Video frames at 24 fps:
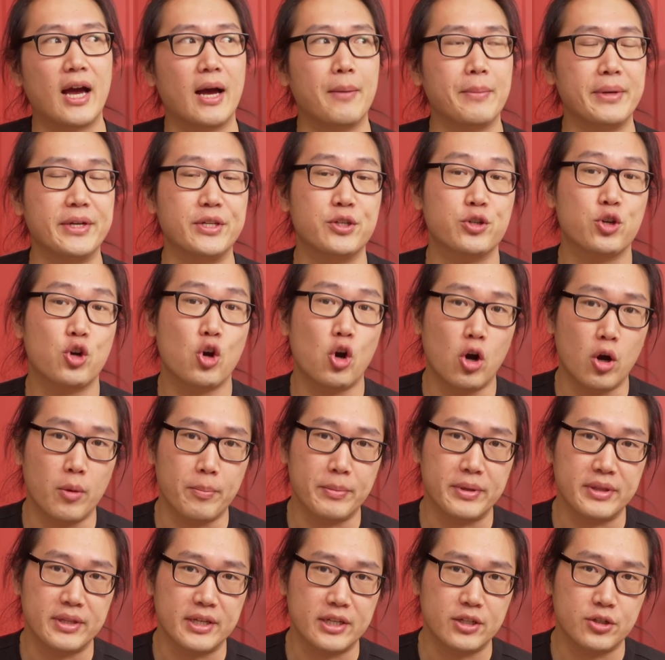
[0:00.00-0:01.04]
each
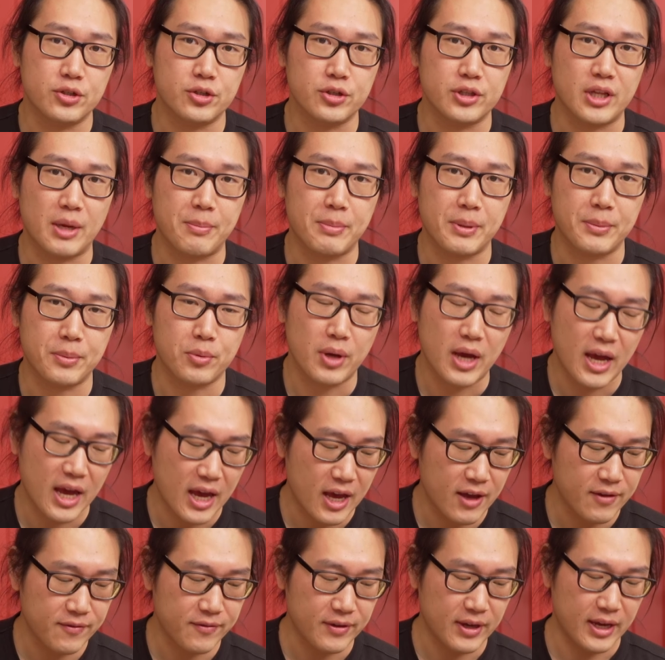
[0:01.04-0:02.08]
common issue that people
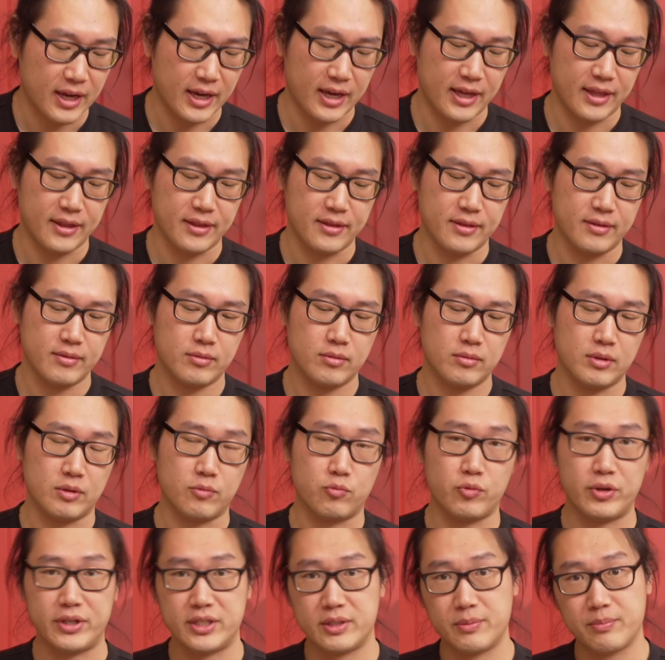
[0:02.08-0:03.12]
have, and the
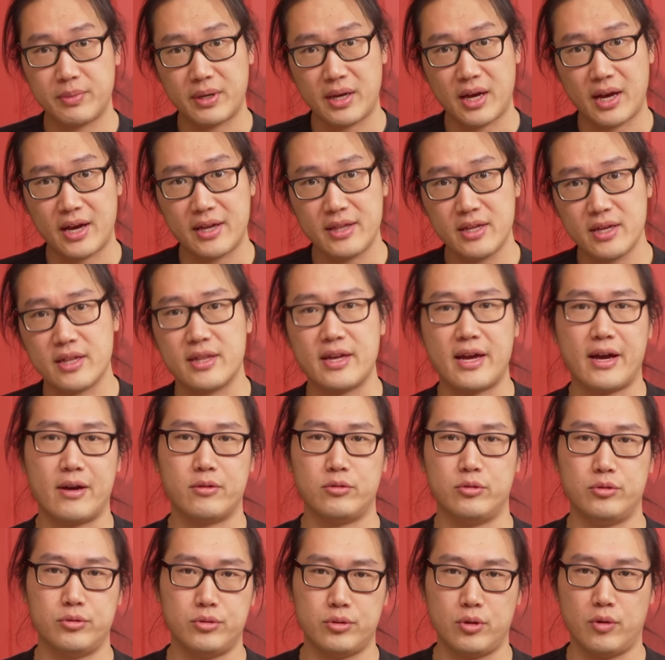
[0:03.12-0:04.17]
reason behind it and how
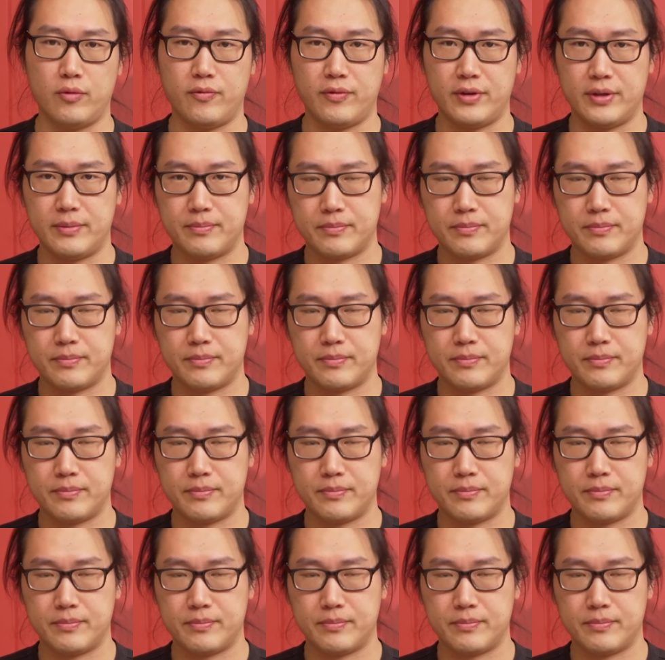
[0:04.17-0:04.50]
to solve it.